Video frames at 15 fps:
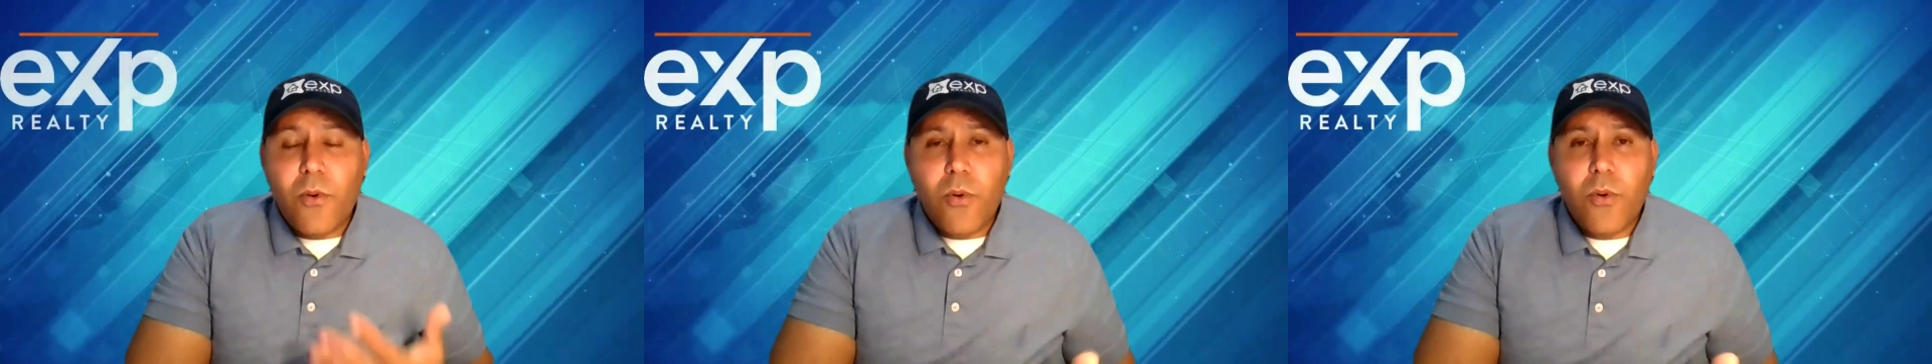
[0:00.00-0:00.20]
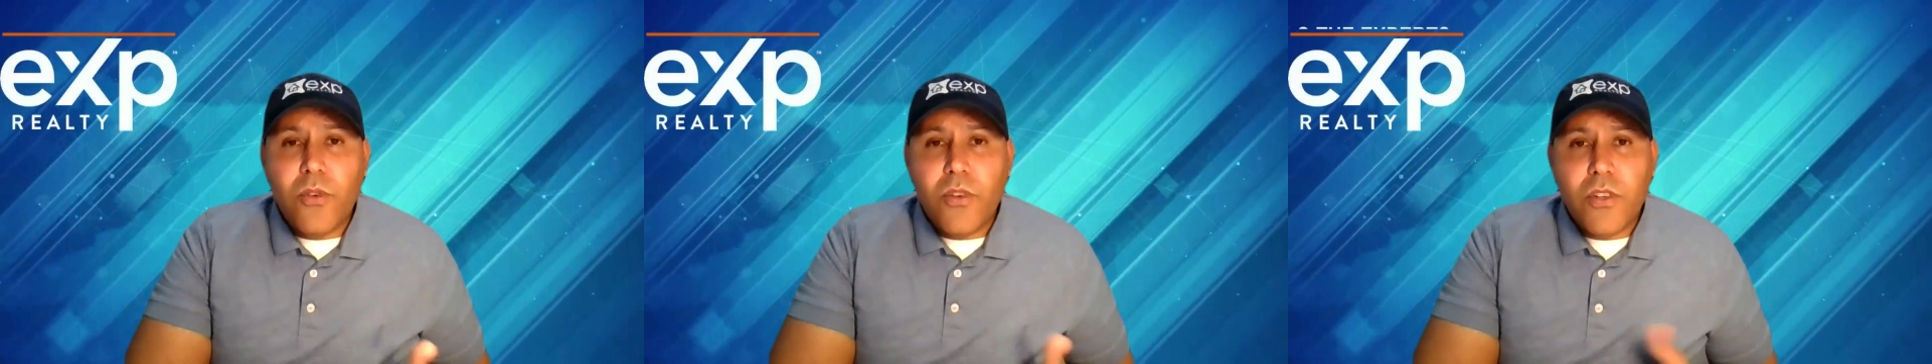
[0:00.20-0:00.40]

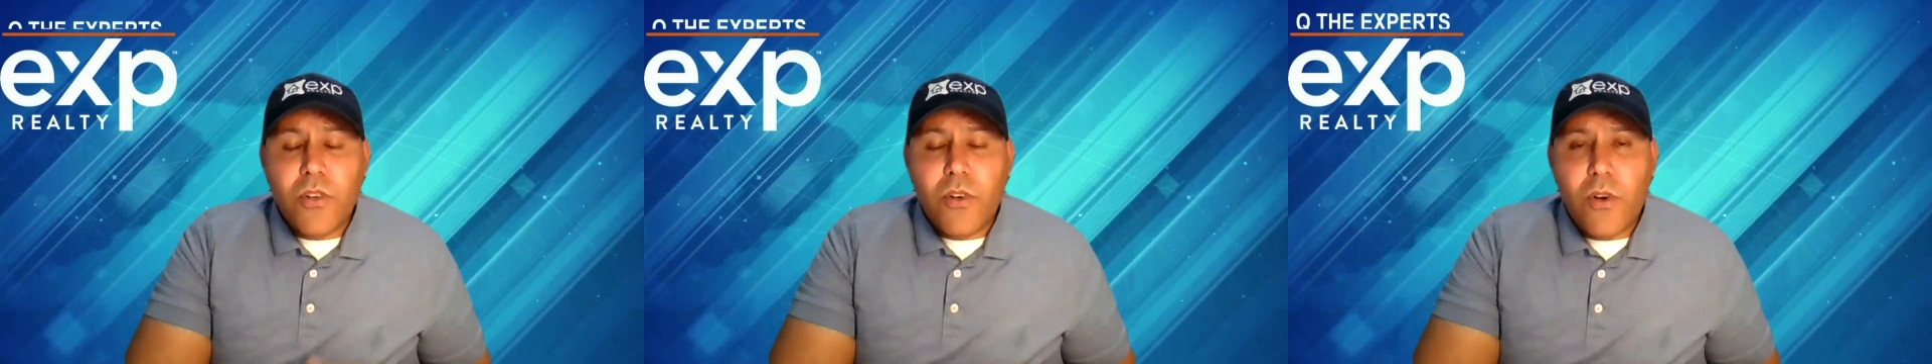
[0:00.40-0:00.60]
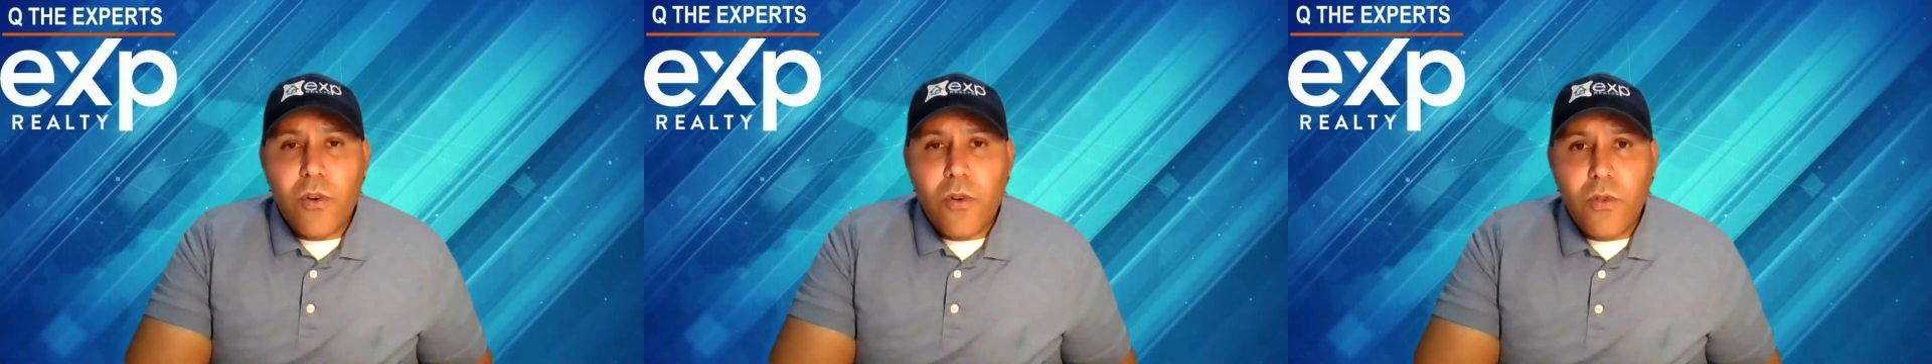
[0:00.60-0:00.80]
or
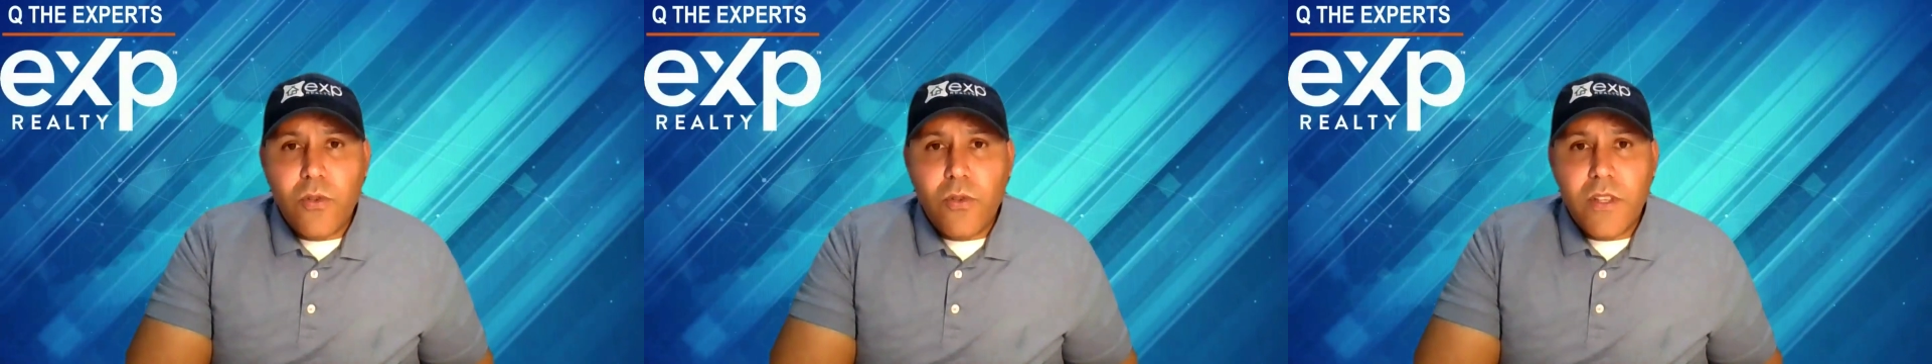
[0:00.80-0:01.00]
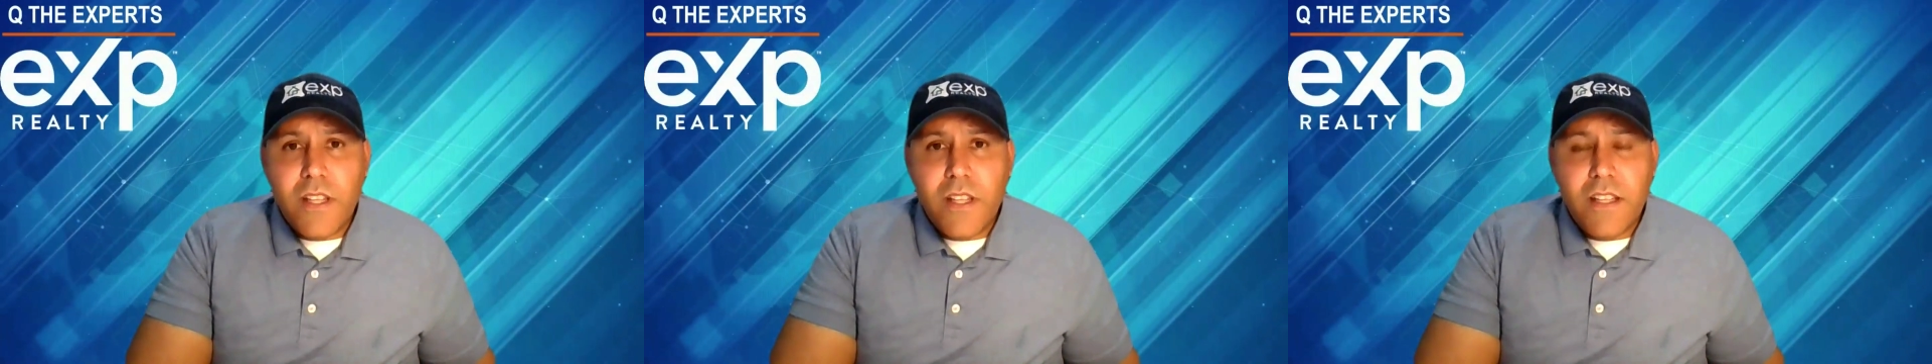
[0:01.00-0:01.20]

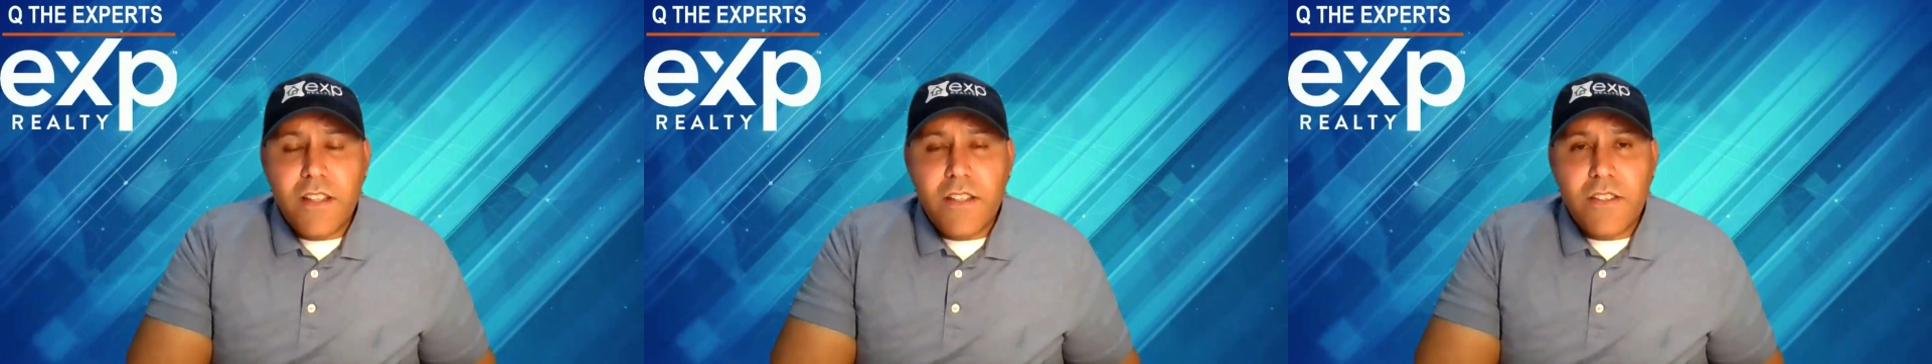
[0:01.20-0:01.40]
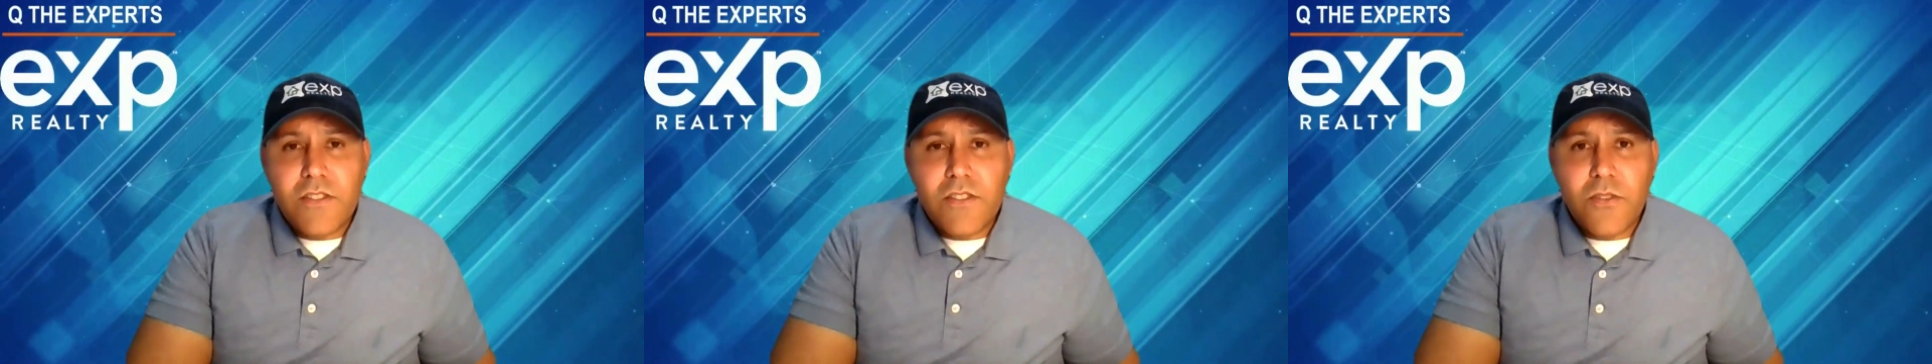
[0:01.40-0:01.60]
Nicole in this